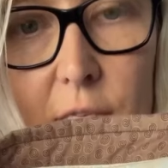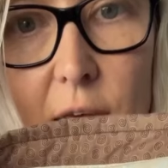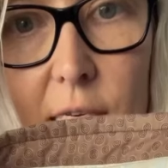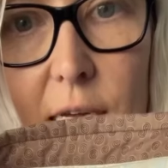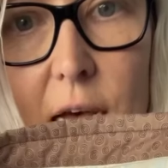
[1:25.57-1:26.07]

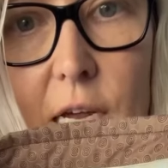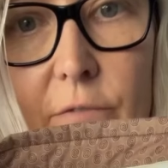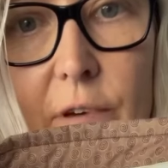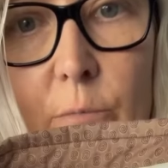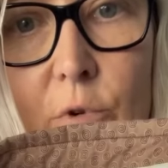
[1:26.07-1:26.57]
that darker
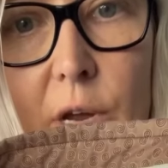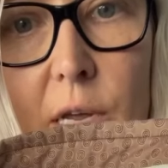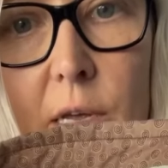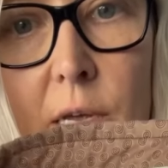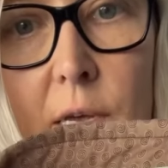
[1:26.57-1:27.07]

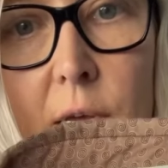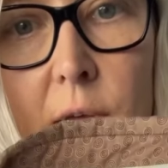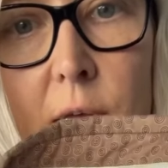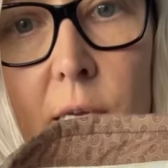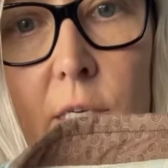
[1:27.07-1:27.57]
fabric
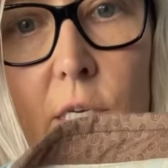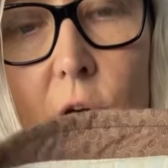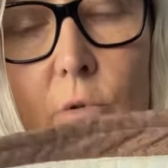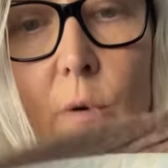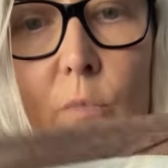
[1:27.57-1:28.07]
to
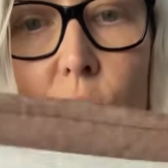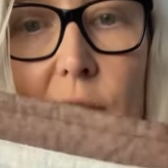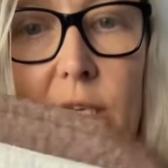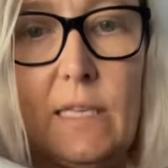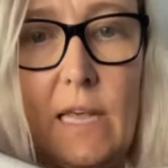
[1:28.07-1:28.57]
go on
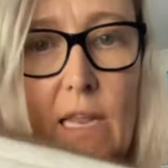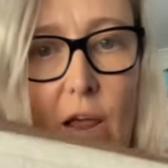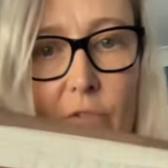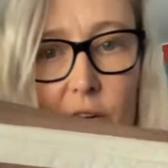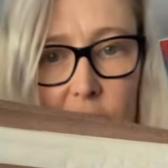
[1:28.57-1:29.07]
point, and then
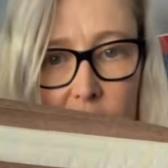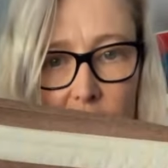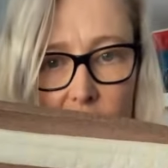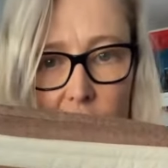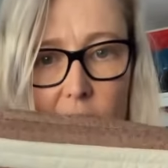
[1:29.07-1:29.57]
that runs
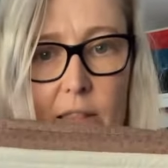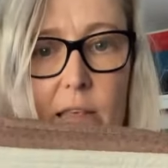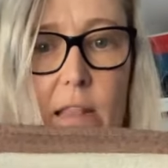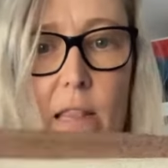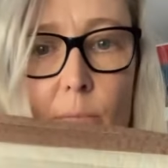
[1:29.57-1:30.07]
down, and
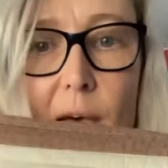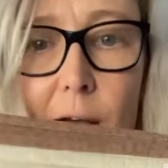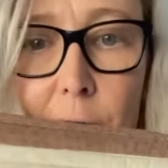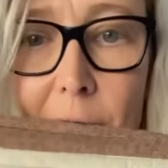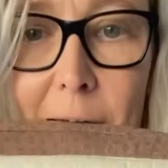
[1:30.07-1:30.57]
then the
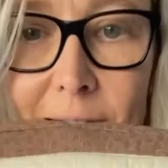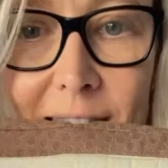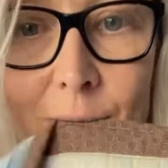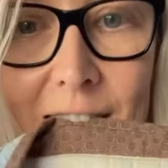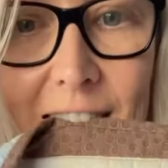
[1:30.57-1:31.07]
background
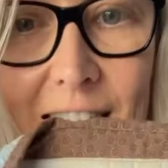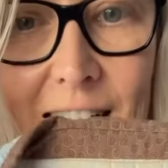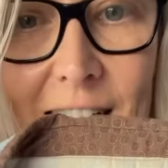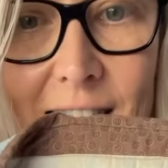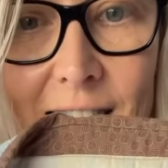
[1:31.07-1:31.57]
fabrics
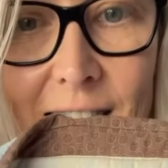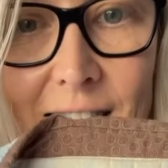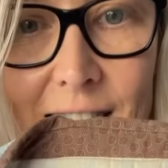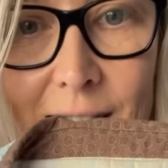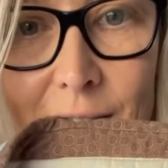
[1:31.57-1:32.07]

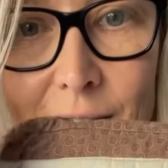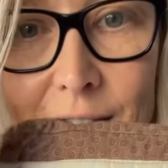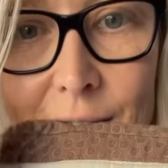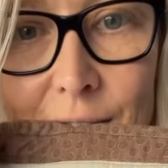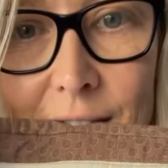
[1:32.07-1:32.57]
are all
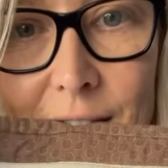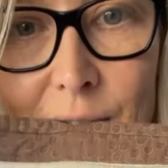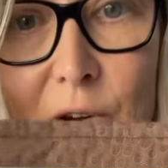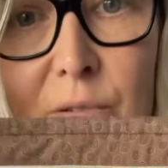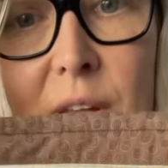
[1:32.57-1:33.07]
different as
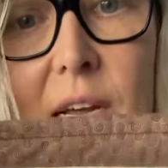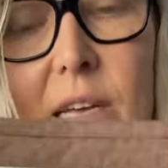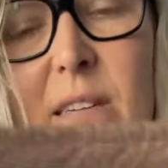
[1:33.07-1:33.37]
well. Like,